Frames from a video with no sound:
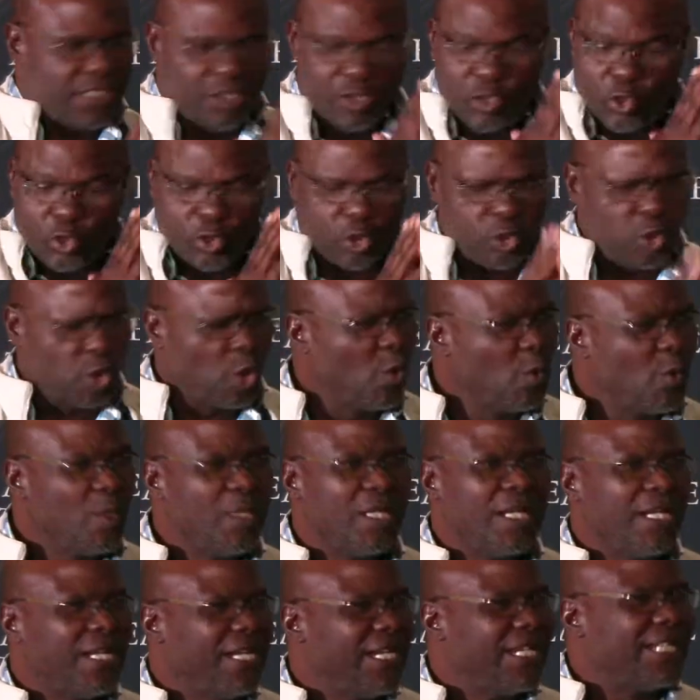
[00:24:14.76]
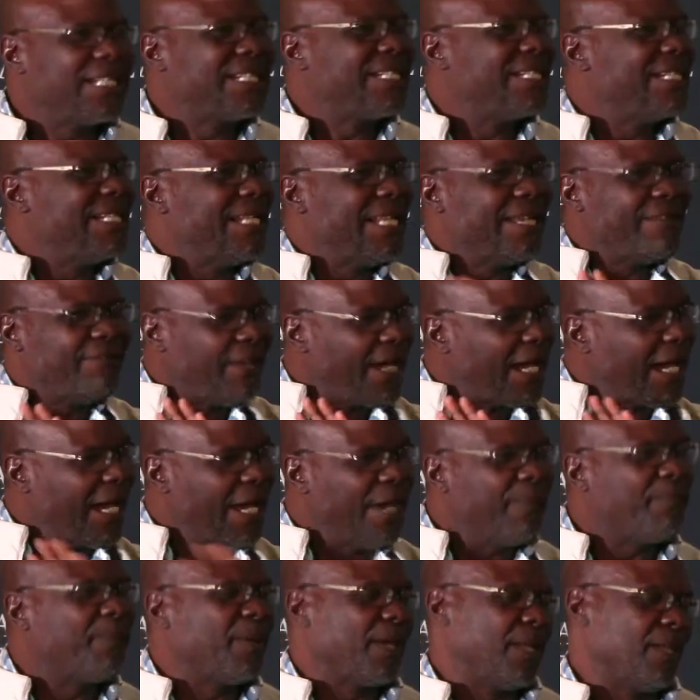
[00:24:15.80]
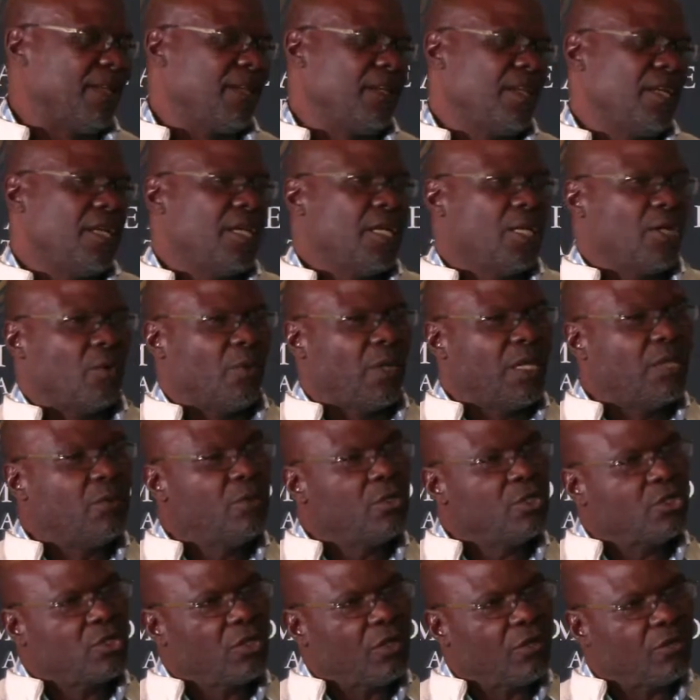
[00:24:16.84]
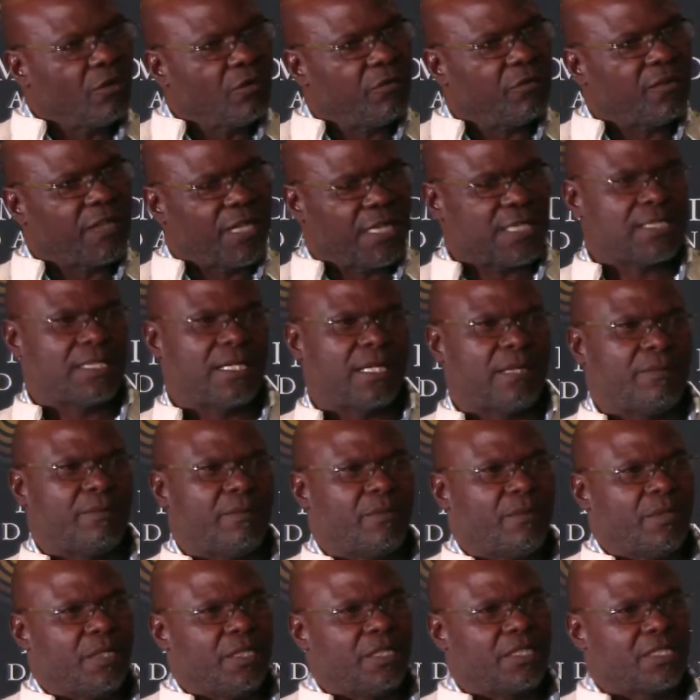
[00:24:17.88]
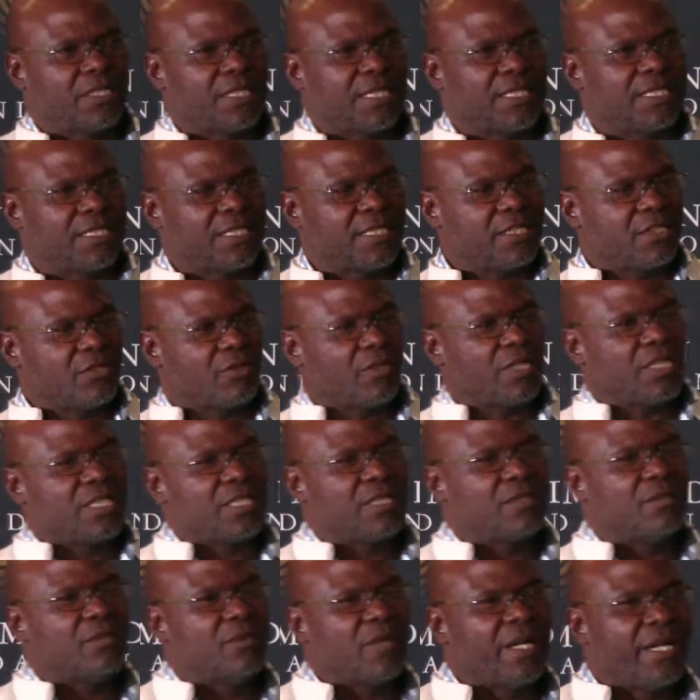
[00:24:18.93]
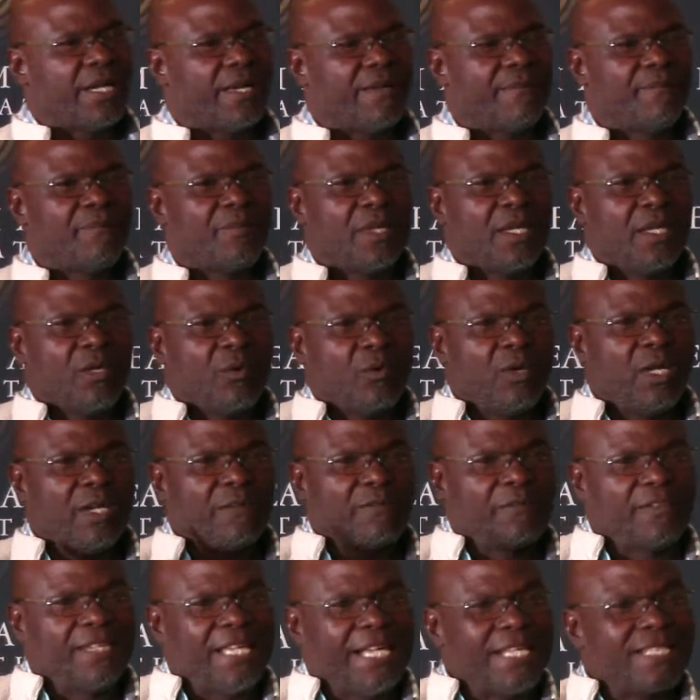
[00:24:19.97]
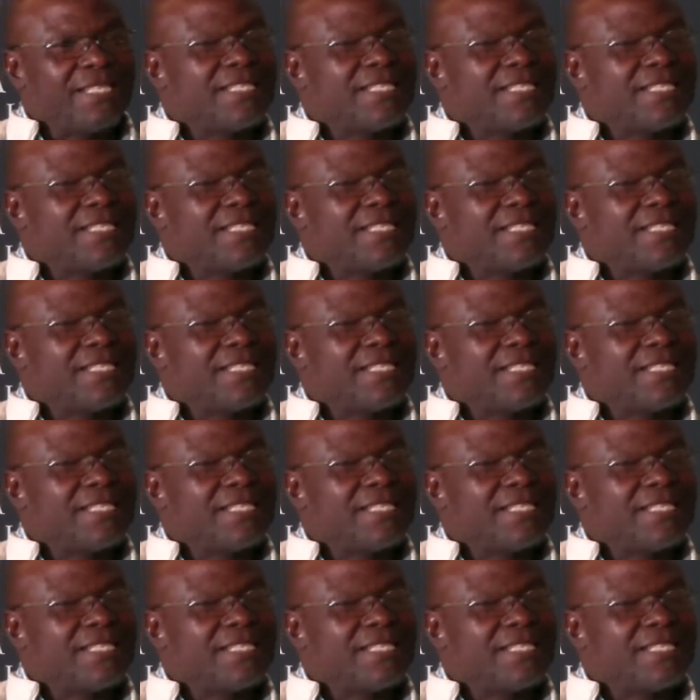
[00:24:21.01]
not known, it never happened. When we talk of custom, it's a situation where we have done